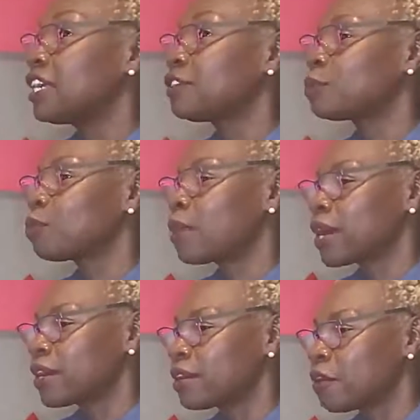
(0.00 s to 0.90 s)
is
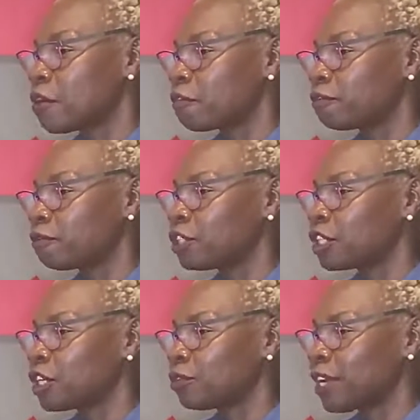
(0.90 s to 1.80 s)
one of
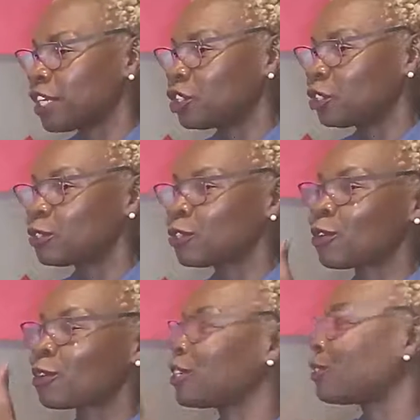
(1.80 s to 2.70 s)
generations
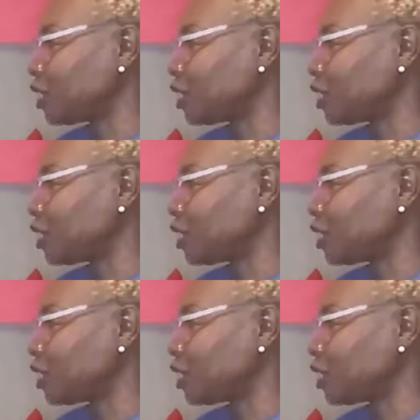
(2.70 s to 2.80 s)
talking